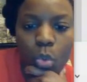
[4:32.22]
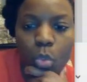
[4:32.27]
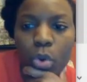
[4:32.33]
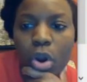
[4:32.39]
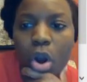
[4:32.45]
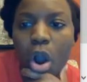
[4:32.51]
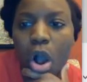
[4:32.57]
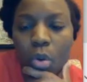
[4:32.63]

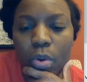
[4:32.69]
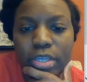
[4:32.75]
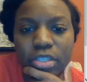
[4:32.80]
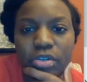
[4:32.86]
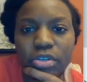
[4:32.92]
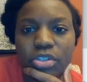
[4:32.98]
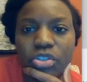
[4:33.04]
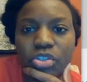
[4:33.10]
We're
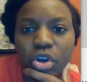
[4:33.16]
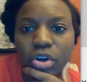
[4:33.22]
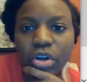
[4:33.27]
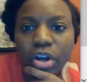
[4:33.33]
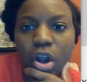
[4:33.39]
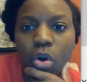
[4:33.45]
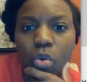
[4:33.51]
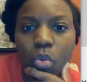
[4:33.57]
always going to
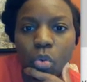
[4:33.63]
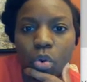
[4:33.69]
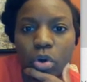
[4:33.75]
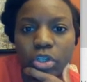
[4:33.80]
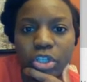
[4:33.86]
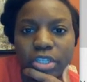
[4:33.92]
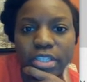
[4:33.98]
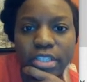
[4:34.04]
start at our
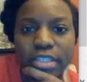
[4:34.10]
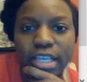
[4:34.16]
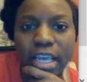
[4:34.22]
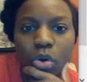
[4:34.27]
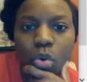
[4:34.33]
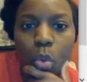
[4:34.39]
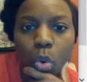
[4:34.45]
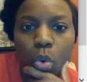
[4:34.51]
origin.
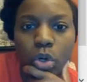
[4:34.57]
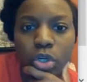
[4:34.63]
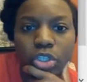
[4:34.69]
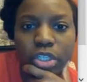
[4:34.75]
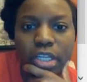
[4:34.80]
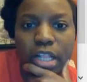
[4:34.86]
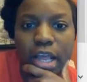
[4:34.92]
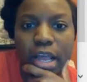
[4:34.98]
Say
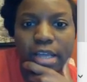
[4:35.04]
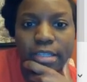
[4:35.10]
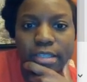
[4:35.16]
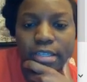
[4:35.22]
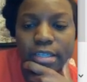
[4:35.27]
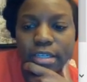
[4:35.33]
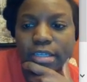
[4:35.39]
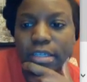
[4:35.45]
origin,
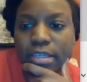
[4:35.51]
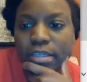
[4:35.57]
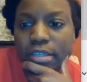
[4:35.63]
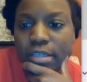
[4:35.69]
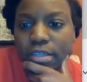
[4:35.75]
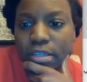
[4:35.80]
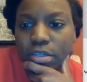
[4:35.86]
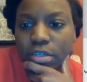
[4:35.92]
class.
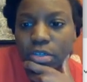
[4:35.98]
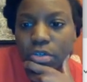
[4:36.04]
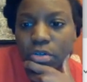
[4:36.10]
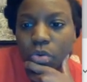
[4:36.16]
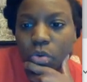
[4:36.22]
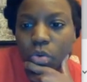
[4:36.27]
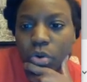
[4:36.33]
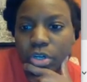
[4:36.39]

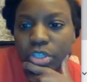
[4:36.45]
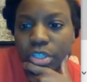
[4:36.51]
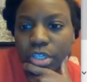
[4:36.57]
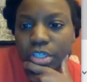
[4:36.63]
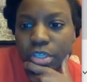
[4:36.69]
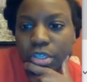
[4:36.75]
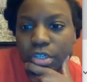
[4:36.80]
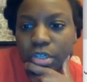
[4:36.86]

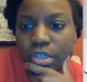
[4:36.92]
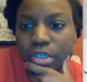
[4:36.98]
Origin.